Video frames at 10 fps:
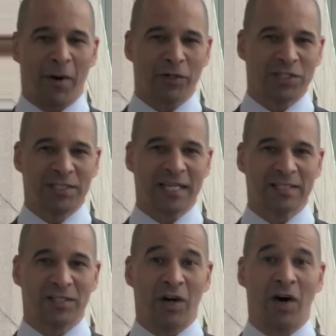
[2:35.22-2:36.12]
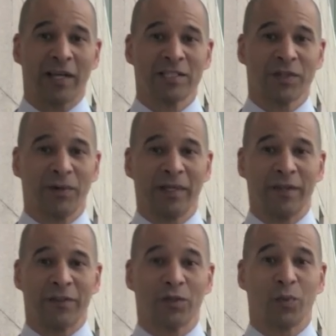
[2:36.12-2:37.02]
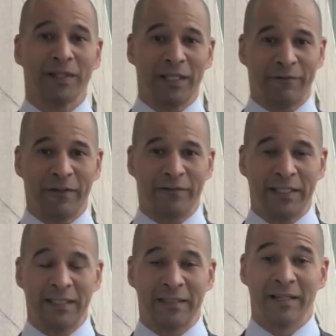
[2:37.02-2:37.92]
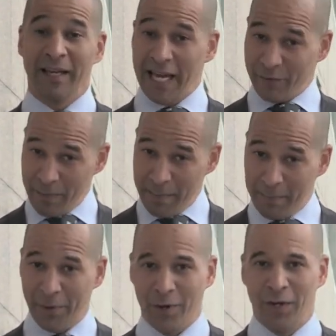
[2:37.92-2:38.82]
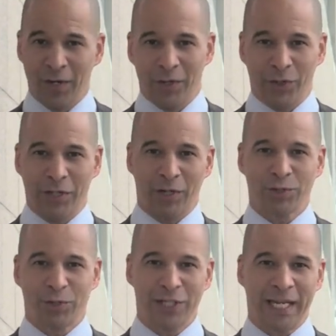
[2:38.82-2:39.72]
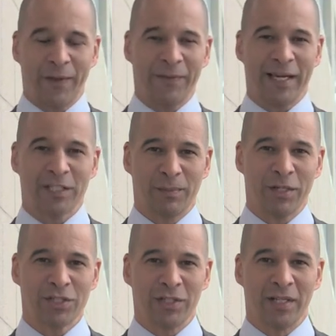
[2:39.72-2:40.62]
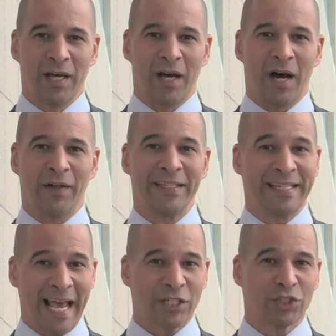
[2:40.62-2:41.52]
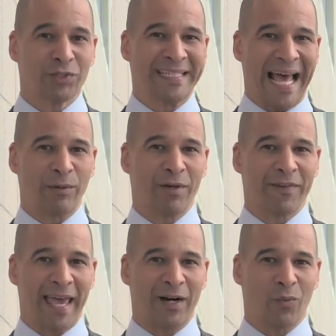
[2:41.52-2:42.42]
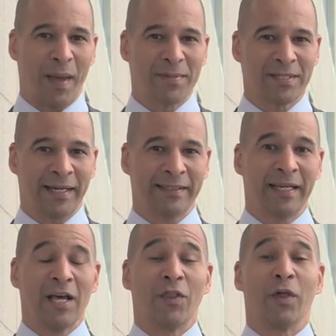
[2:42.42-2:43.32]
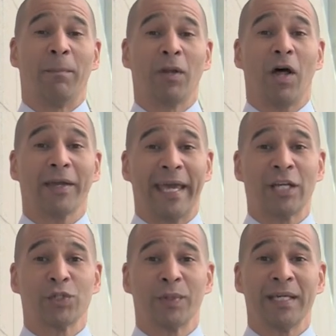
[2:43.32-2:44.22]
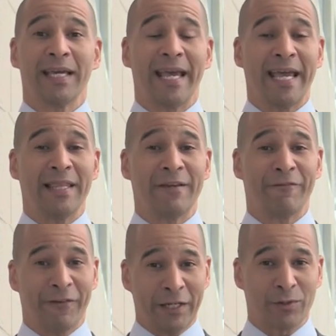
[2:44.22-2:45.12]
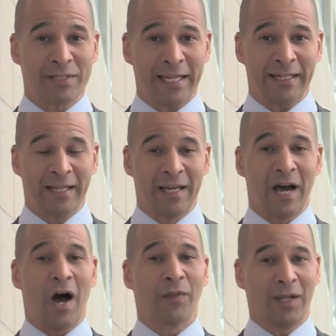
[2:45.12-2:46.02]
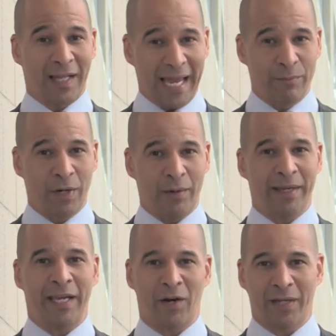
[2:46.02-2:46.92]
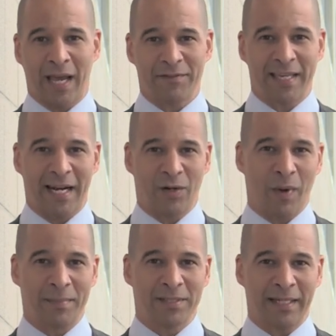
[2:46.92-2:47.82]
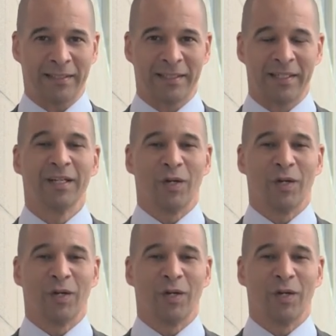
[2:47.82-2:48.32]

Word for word: March 6th to August 30th, 2015. And remember, you can also check out the exhibition on the National Gallery of Canada website, the blog entry, and the Flickr set on the Library and Archives Canada website.